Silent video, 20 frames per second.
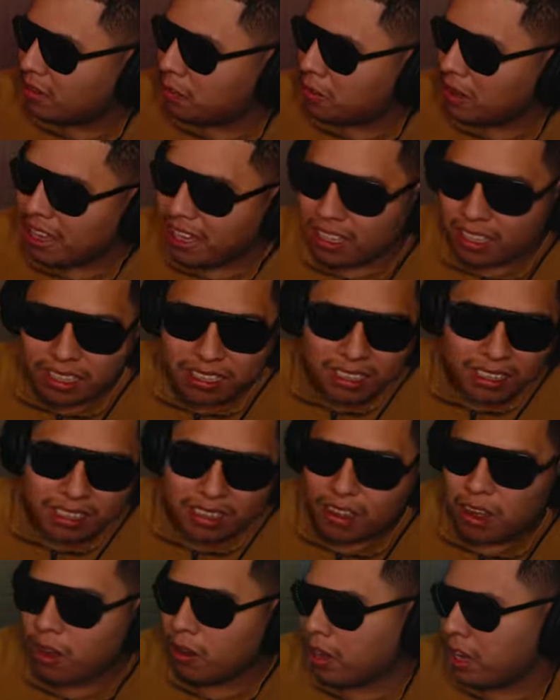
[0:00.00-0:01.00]
Blank.
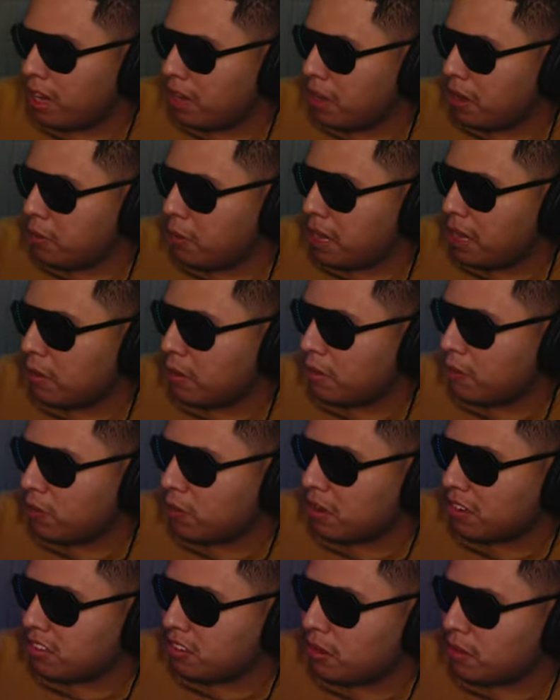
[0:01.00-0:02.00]
Okay, I'm gonna aim it for
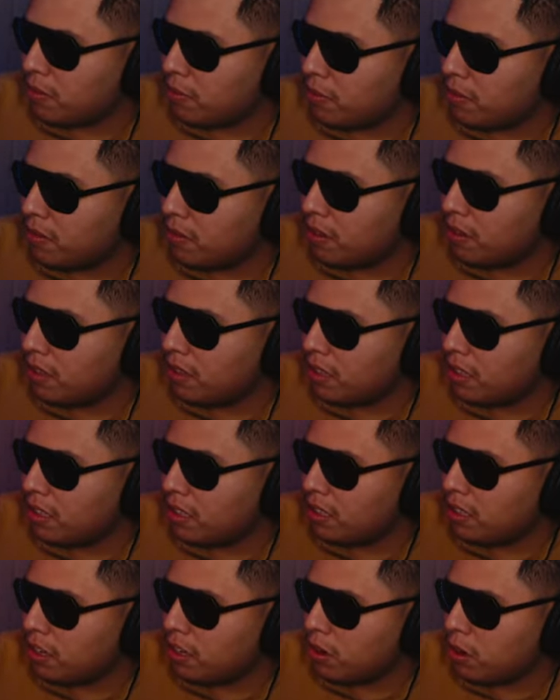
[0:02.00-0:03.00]
myself.
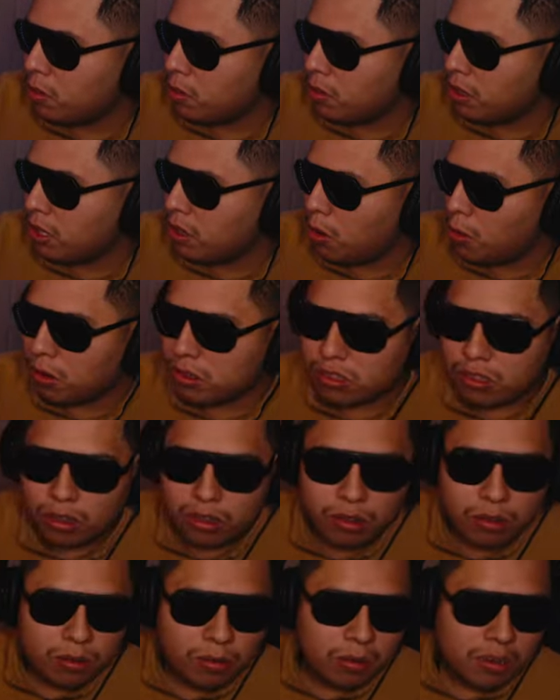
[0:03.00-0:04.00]
You know, you know what's the
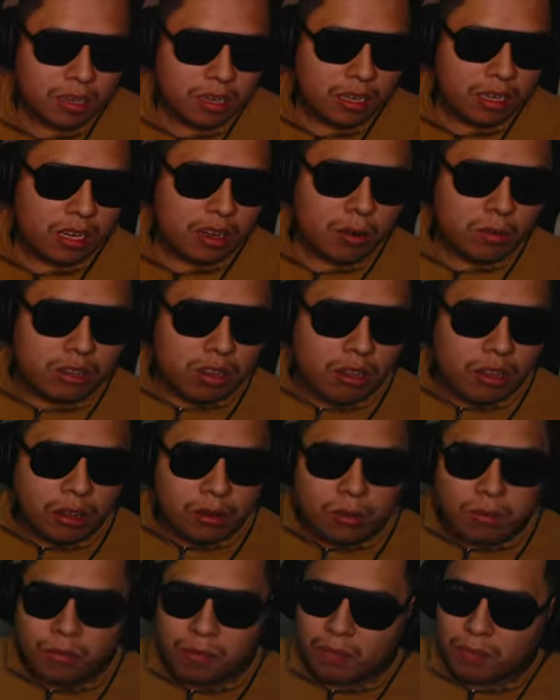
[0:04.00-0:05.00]
do. You know what's the
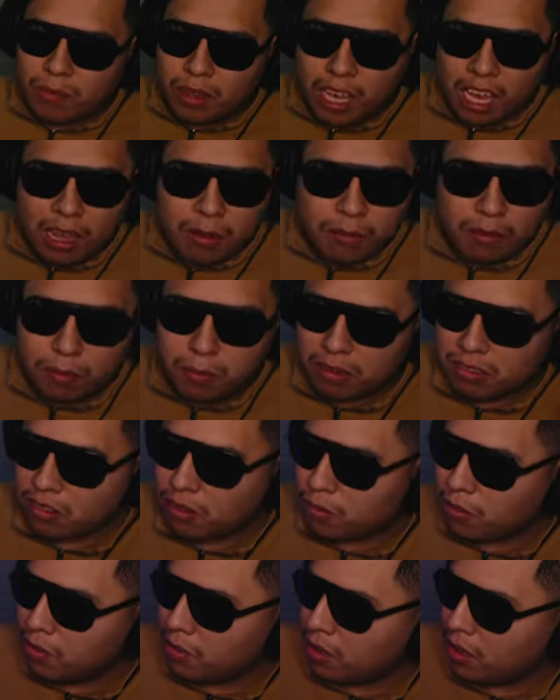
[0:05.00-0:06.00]
deal. Aiming for
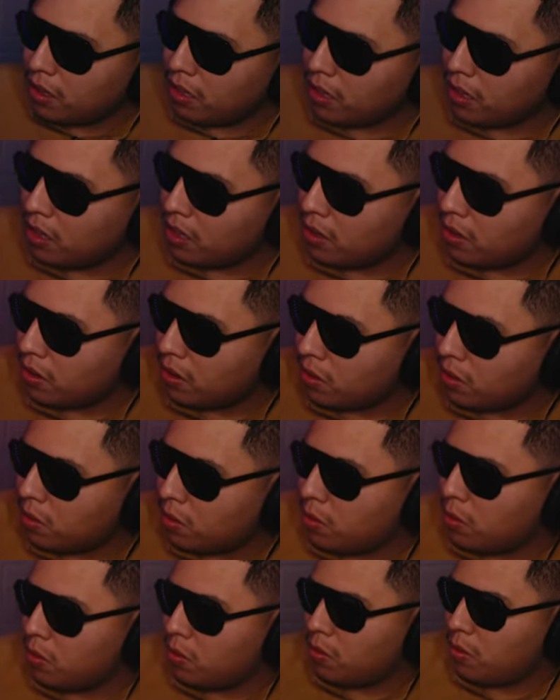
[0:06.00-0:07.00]
myself.
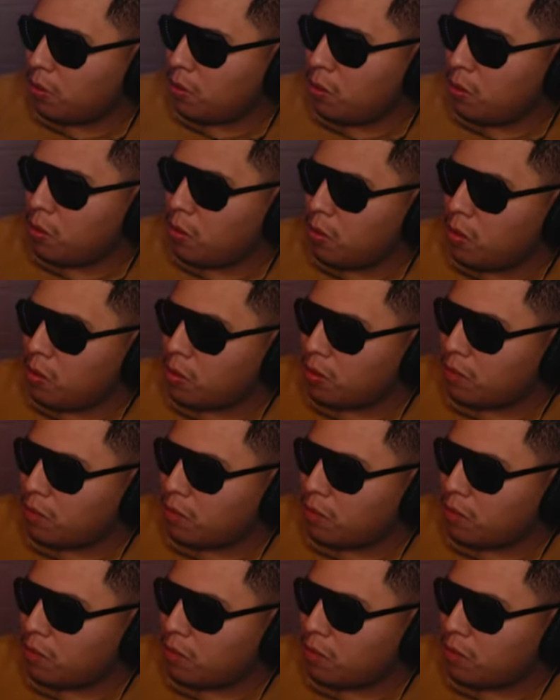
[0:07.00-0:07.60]
Ooh.